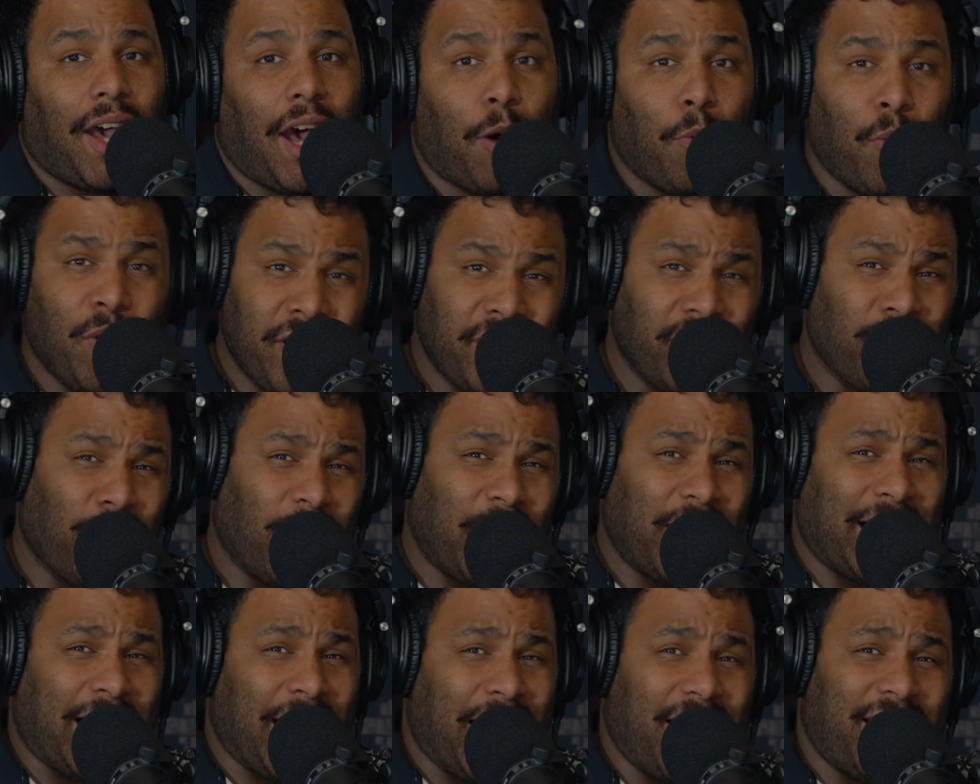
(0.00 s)
I wonder
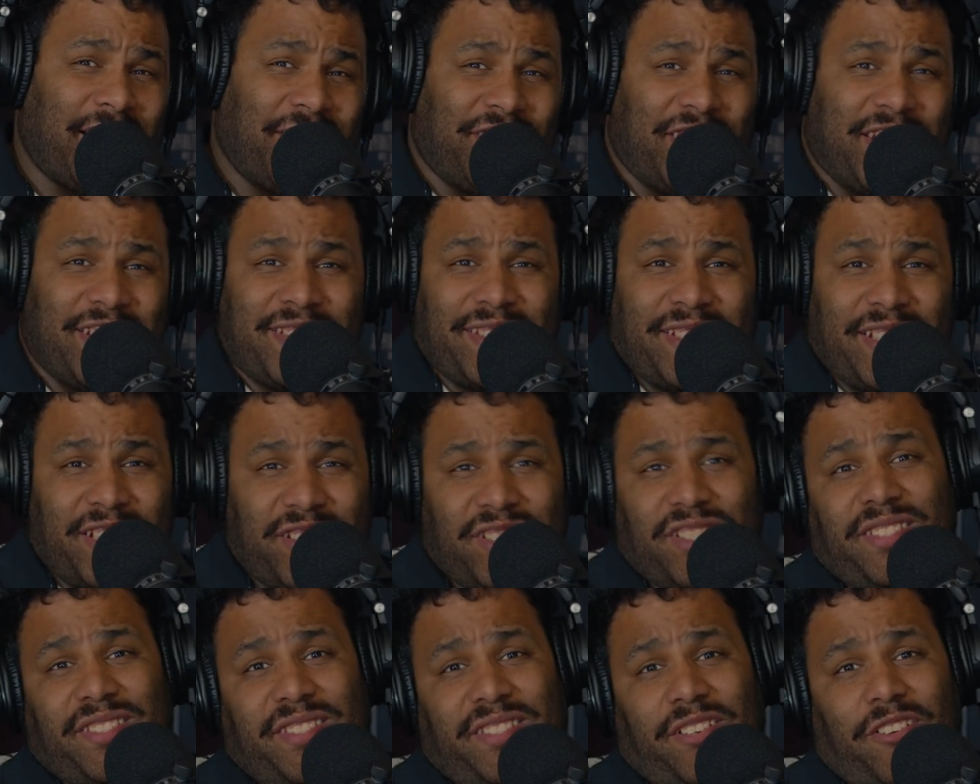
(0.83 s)
what kind of
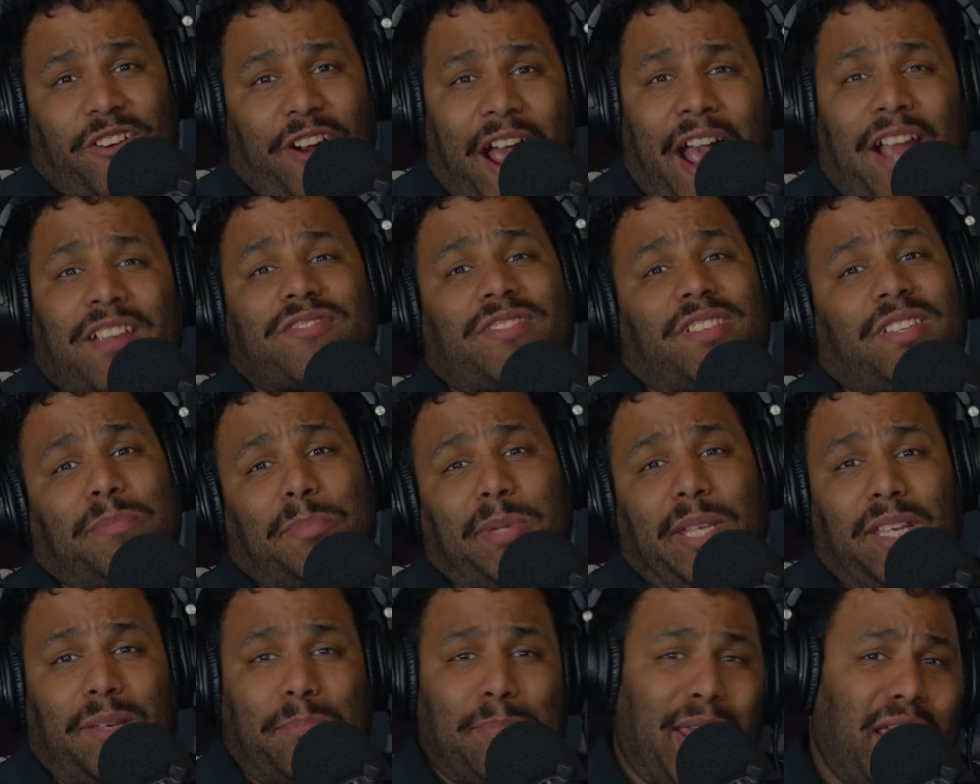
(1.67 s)
decisions are actually
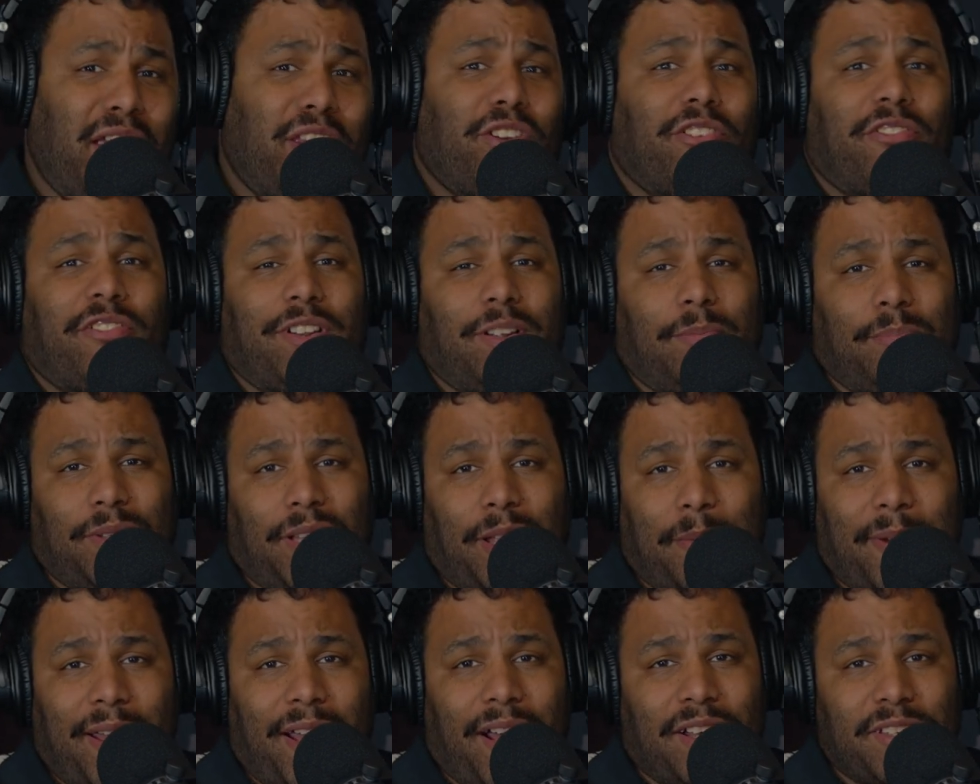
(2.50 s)
being made over at
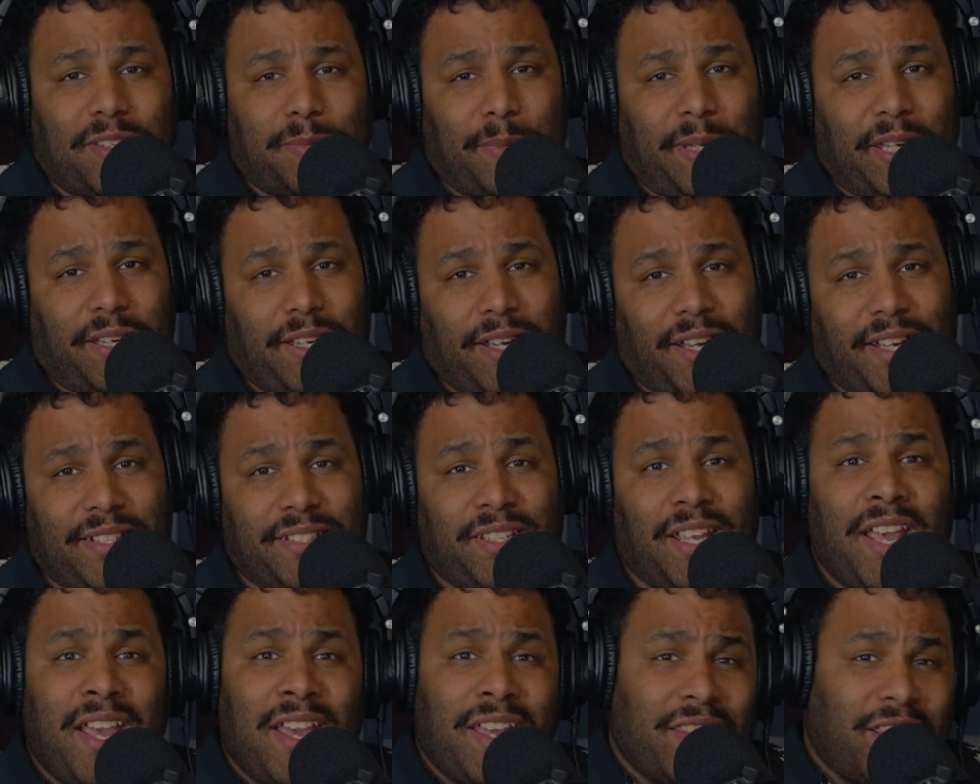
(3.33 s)
Blumhouse because
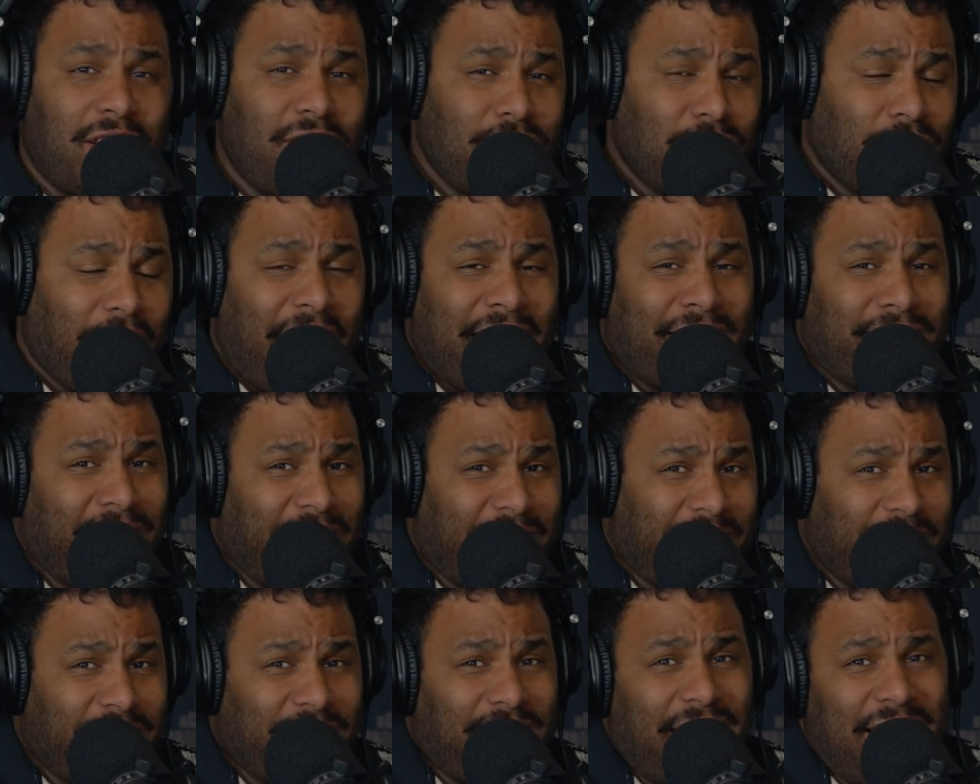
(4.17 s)
their track
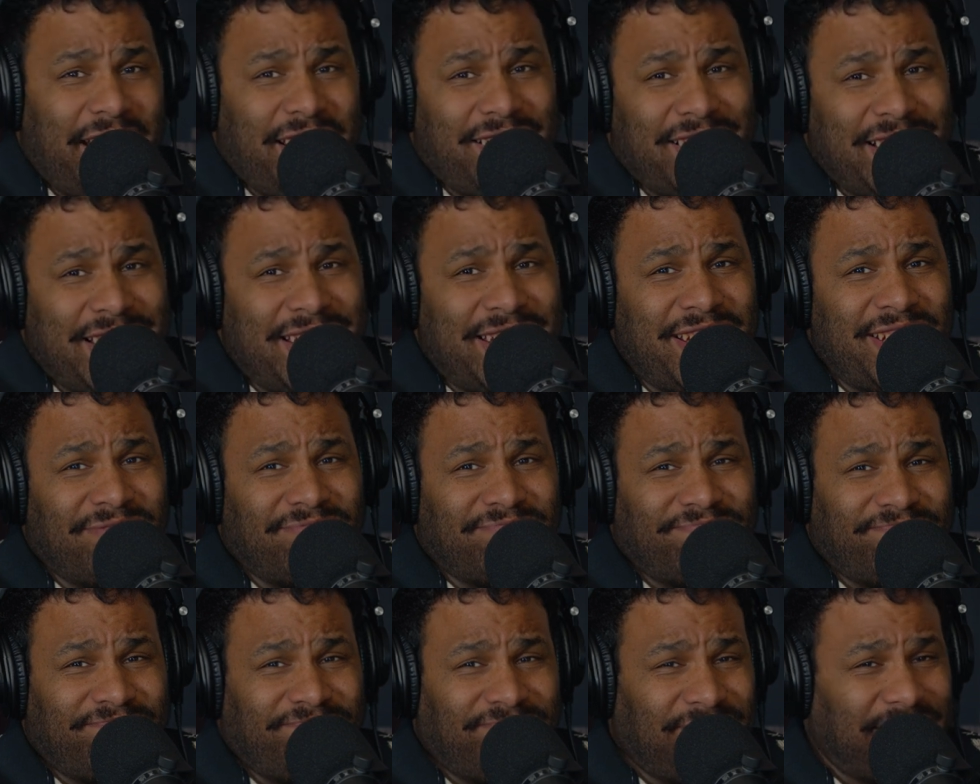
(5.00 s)
record lately,
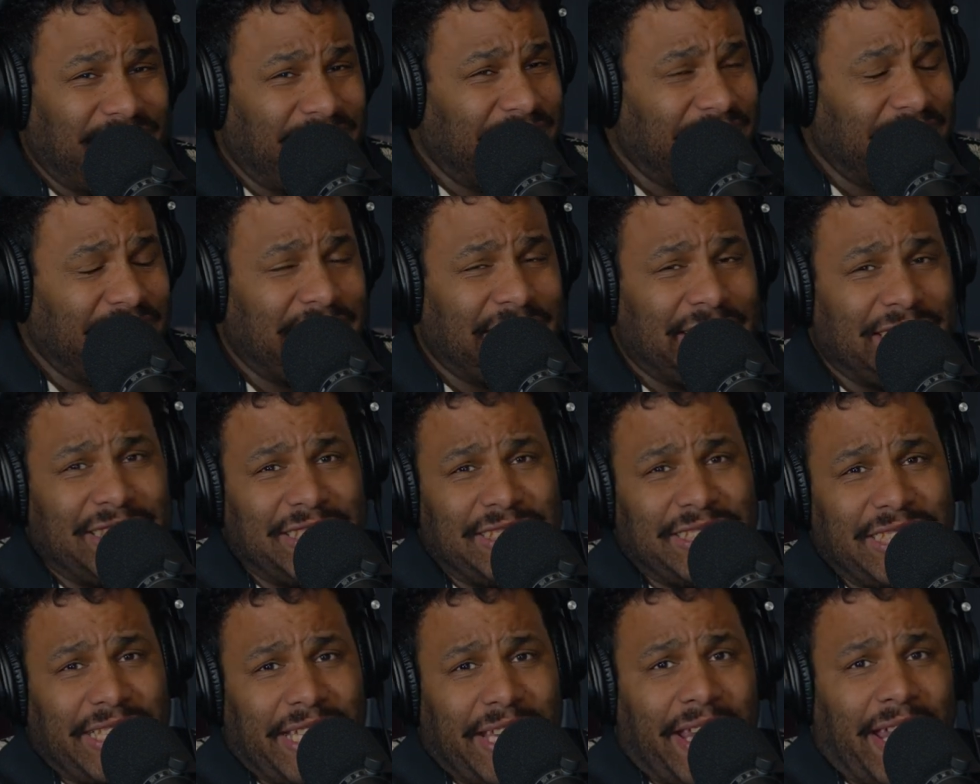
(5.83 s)

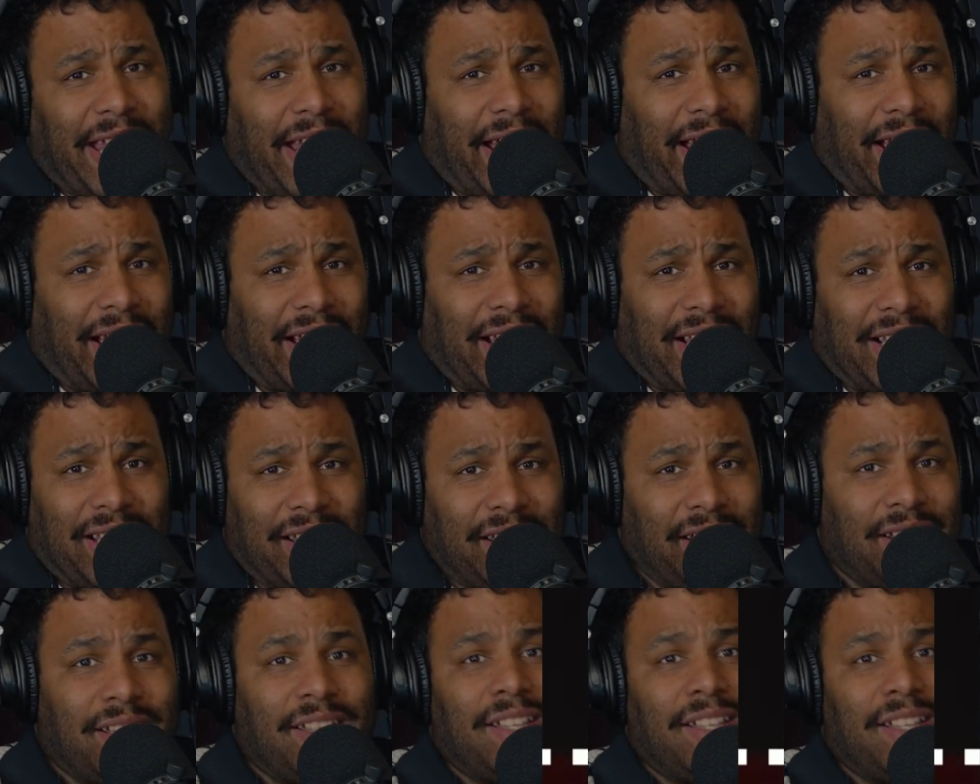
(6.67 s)
yeah.